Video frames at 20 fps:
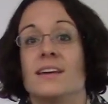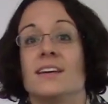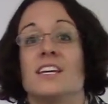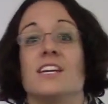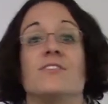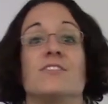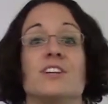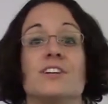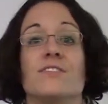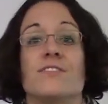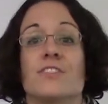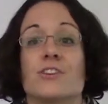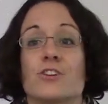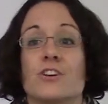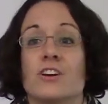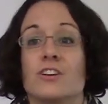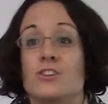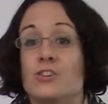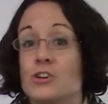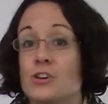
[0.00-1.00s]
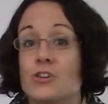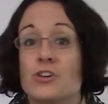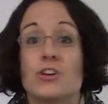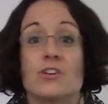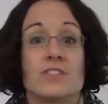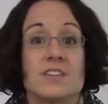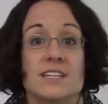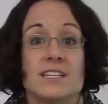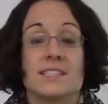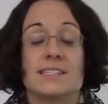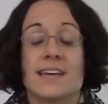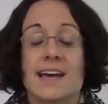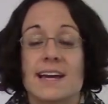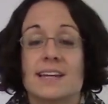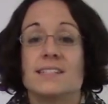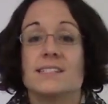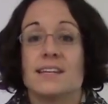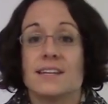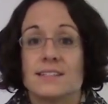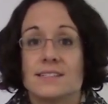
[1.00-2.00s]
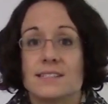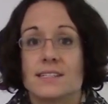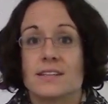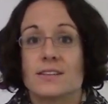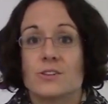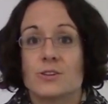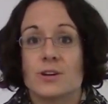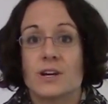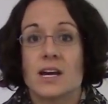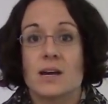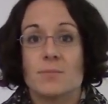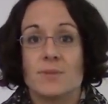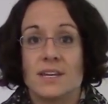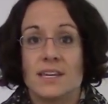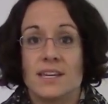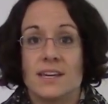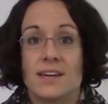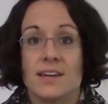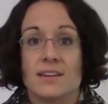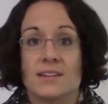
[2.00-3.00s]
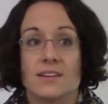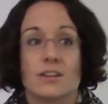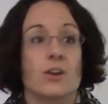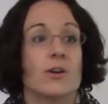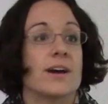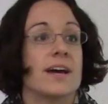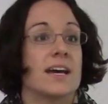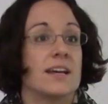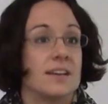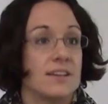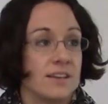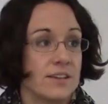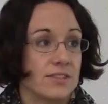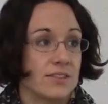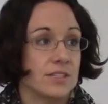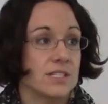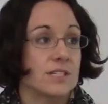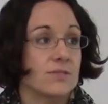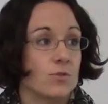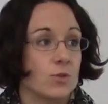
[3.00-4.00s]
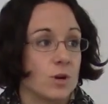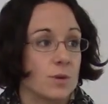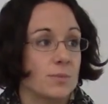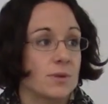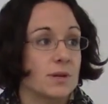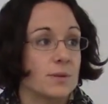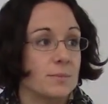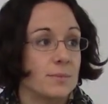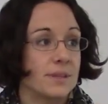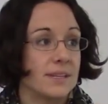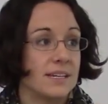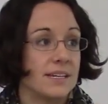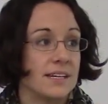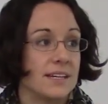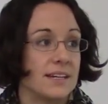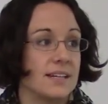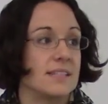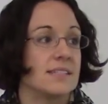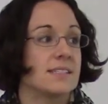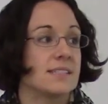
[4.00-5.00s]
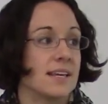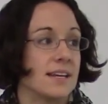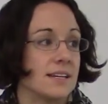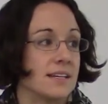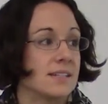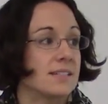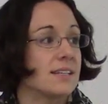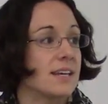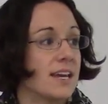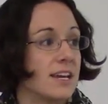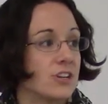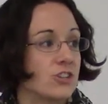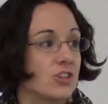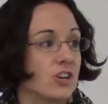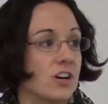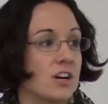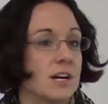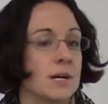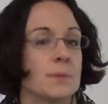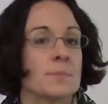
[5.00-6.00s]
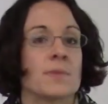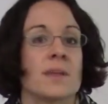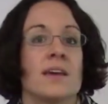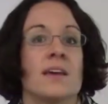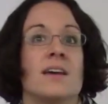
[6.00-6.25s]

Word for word: even if they're not, you don't know the exact dates that they're coming yet, go ahead and get this form complete and send it to HR